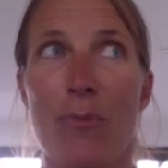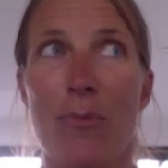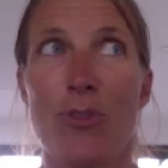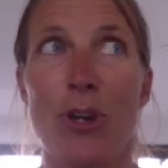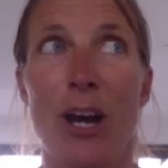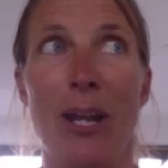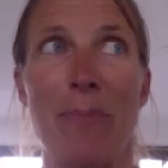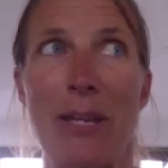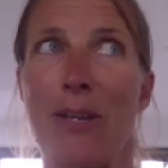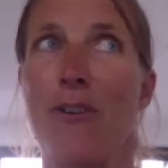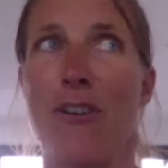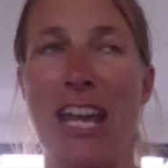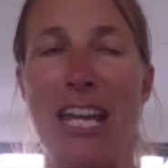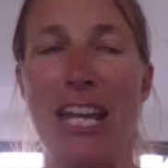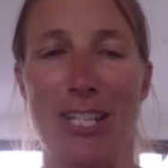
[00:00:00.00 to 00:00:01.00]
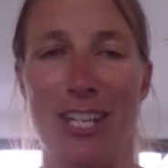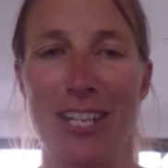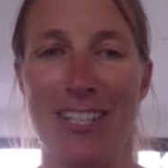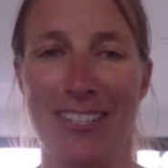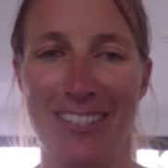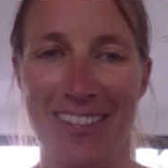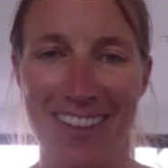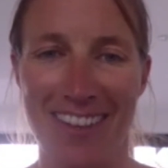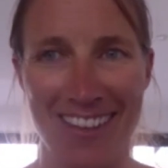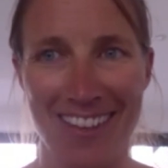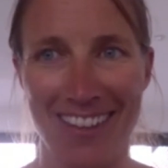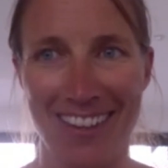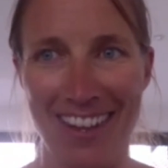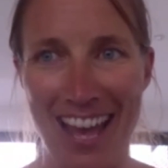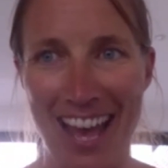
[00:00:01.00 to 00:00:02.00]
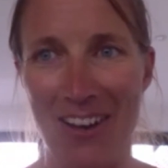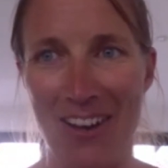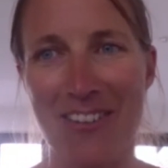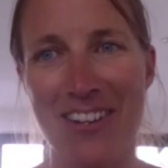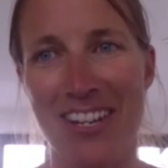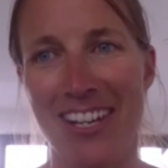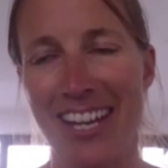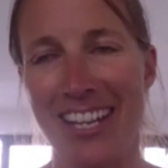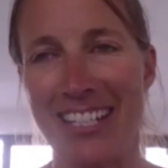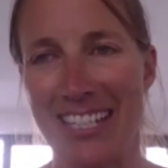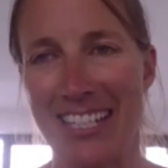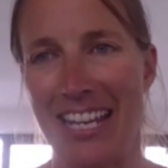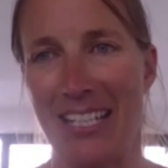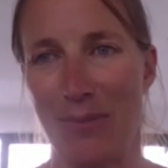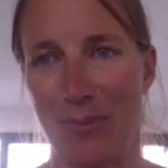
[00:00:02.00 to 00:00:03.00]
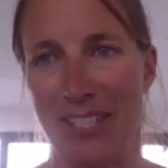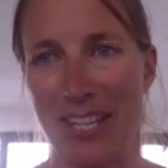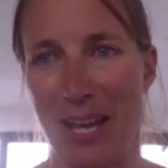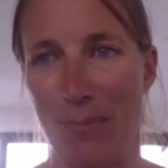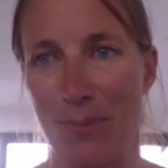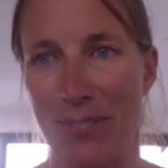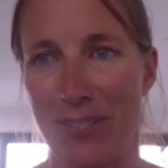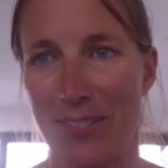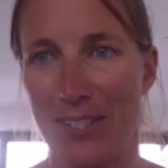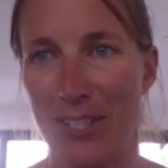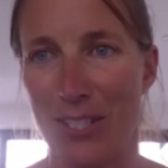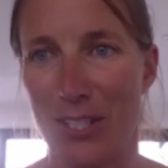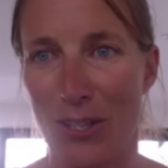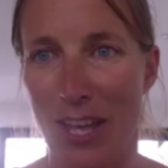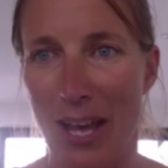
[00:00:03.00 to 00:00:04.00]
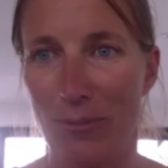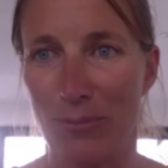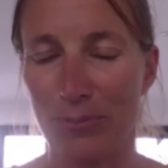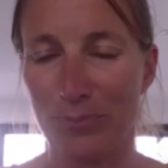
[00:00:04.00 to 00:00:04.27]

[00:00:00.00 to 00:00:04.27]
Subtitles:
trying to be courageous now and take some steps to do that.